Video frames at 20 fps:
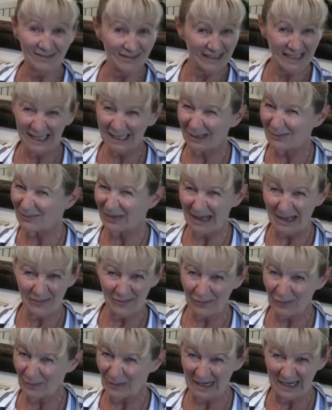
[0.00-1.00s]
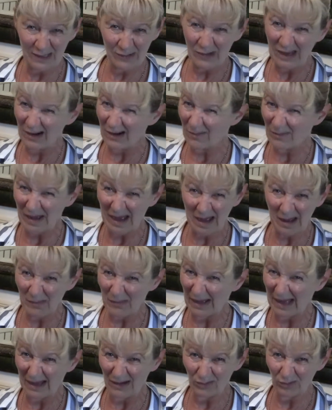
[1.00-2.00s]
You can buy them from anywhere, about
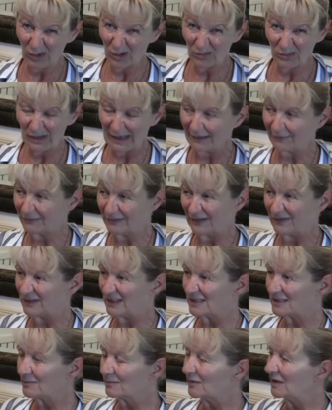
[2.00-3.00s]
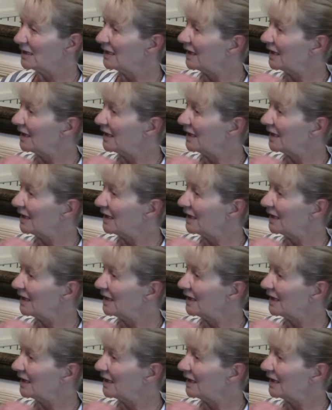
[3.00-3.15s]
£1, £1.50, something